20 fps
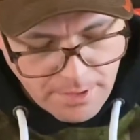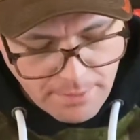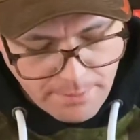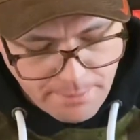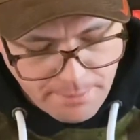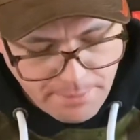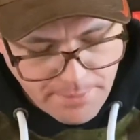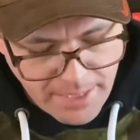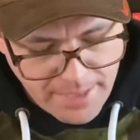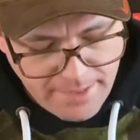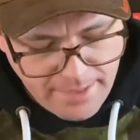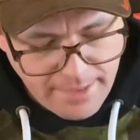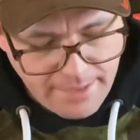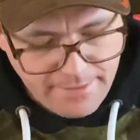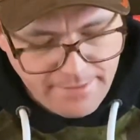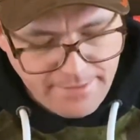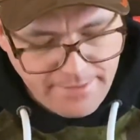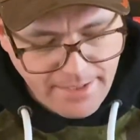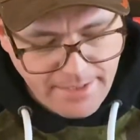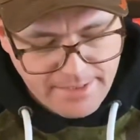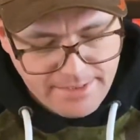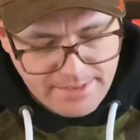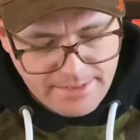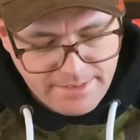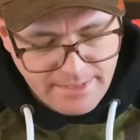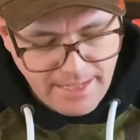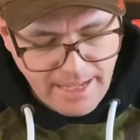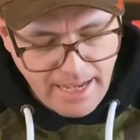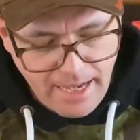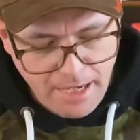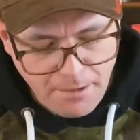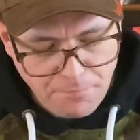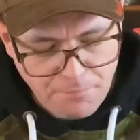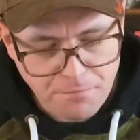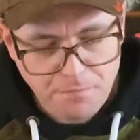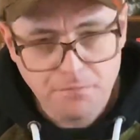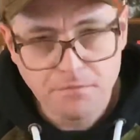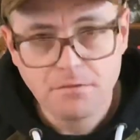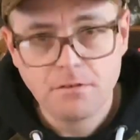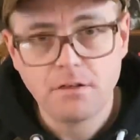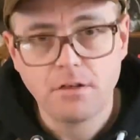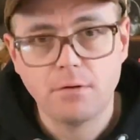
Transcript: but it doesn't have